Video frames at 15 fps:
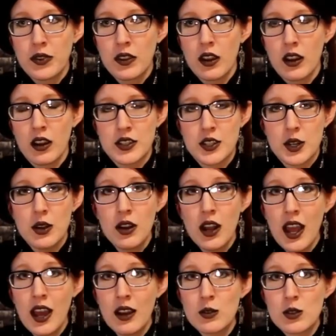a
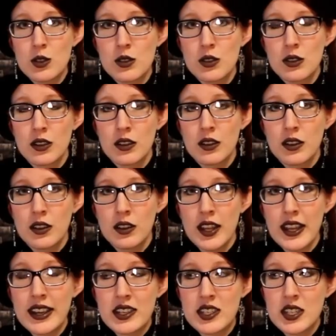dollhouse
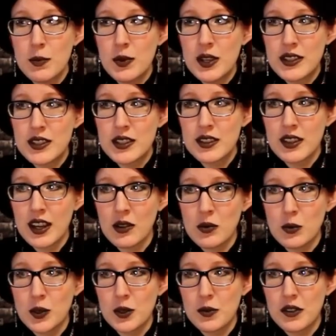exhibit that
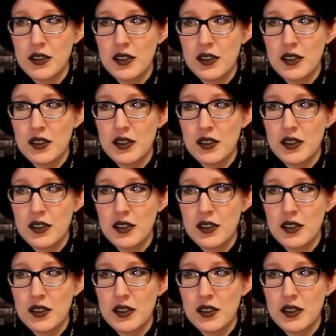would